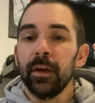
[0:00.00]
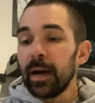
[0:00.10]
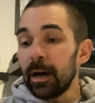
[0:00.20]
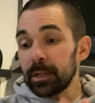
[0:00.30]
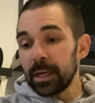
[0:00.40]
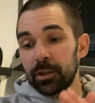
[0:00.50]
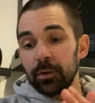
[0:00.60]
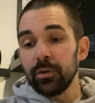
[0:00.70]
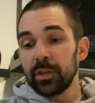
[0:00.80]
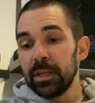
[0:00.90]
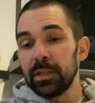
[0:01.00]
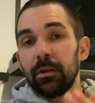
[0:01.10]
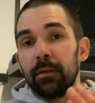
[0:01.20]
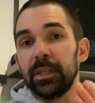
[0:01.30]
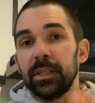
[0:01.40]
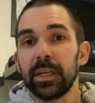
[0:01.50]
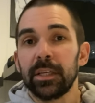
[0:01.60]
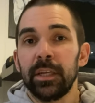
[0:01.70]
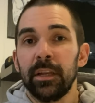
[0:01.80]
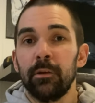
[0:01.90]
I was actually using these gloves in
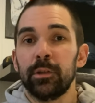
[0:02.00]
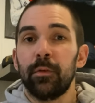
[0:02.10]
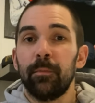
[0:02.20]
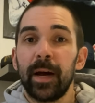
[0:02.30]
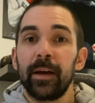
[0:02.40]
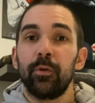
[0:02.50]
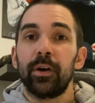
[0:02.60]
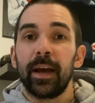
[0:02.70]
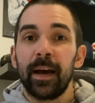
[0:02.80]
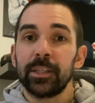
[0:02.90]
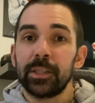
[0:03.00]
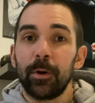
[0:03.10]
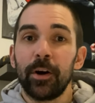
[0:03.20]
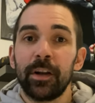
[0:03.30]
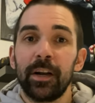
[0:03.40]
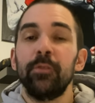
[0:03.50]
16 ounce for bag work and sparring.